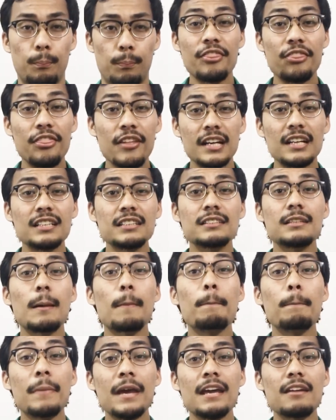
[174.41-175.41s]
The third
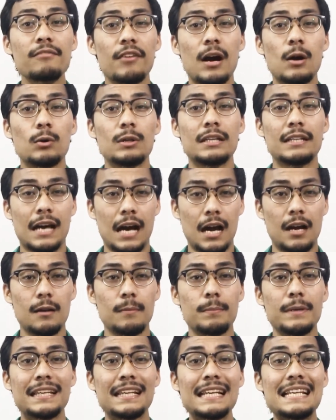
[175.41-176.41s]
main vowel in
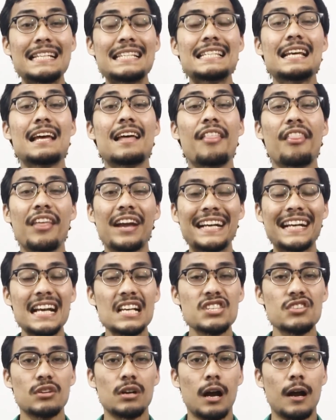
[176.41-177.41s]
Arabic is the
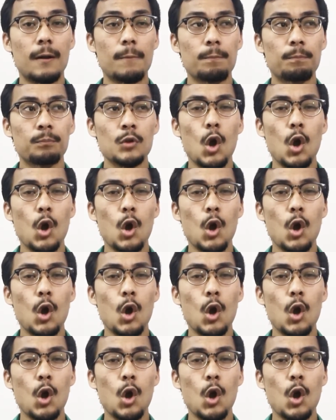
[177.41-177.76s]
kasra,